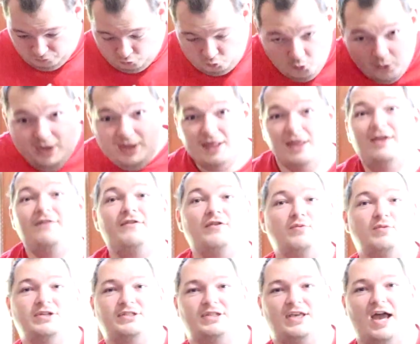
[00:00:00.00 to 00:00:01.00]
We live in
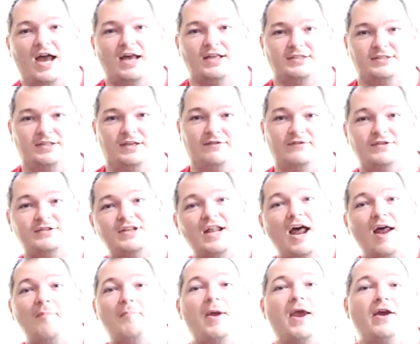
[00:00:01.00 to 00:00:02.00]
Wisconsin. It's
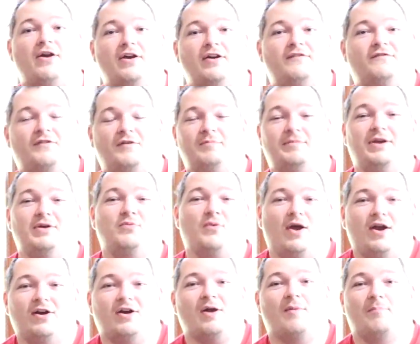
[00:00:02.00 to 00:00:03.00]
not apparent for me
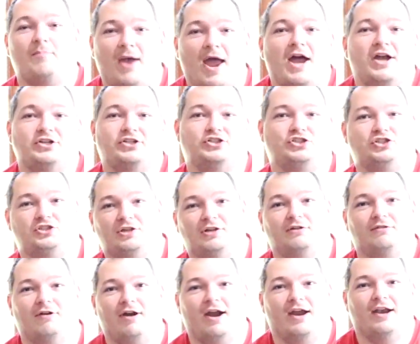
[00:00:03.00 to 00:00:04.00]
wearing a Badger
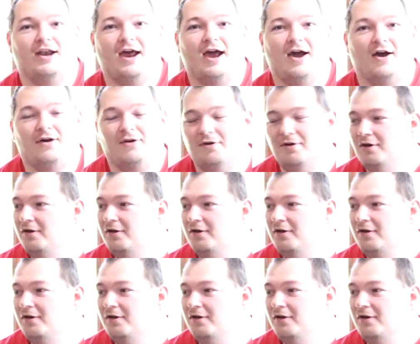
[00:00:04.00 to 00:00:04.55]
shirt right now.